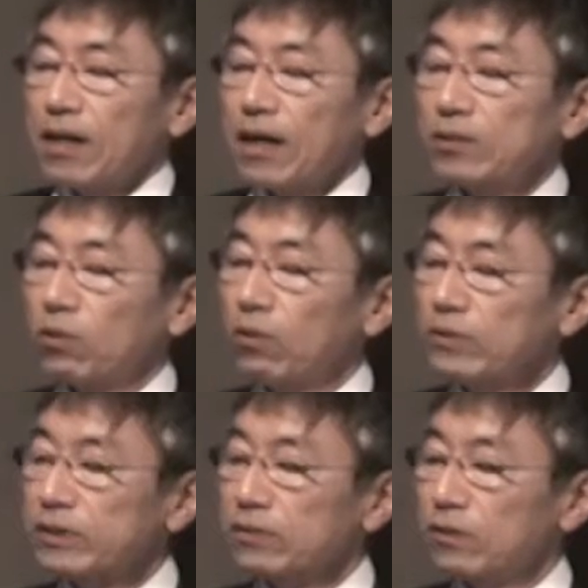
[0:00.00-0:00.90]
And
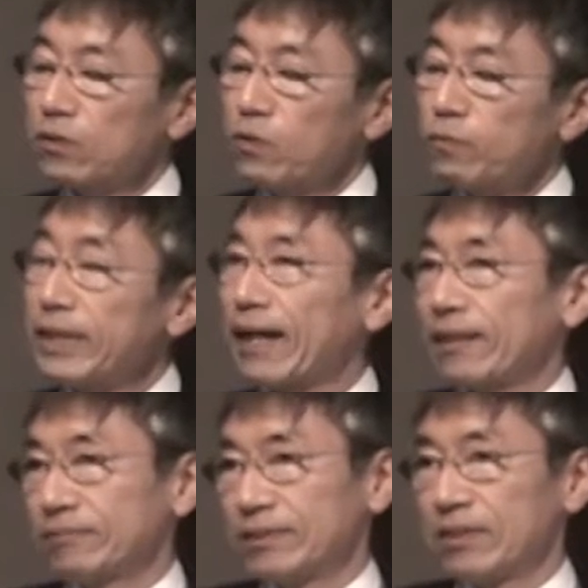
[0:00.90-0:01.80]
also, we
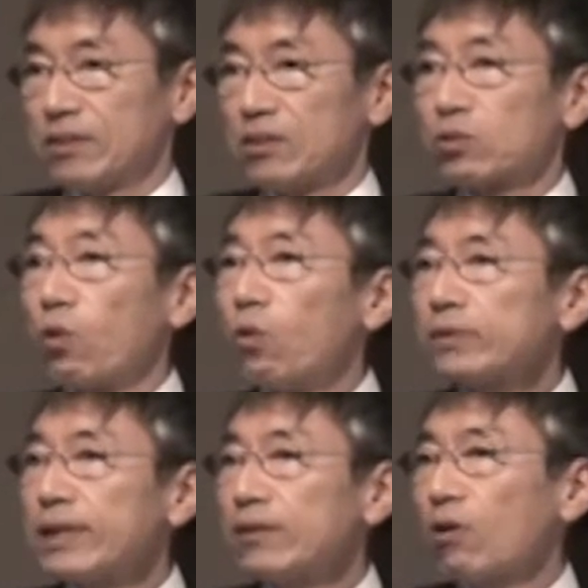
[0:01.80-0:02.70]
have
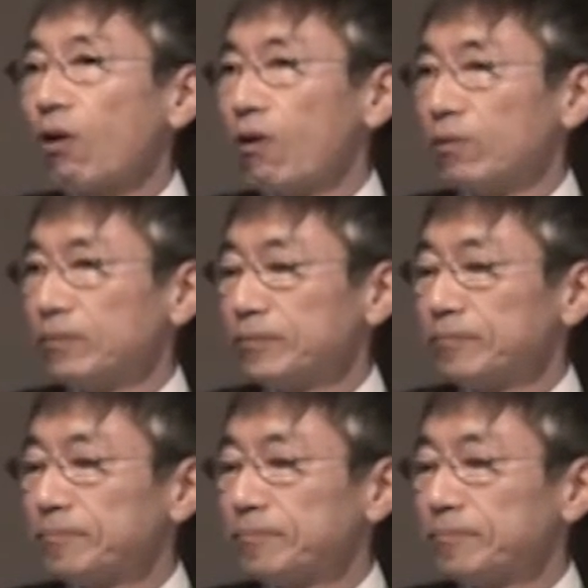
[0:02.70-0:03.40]
golden hall.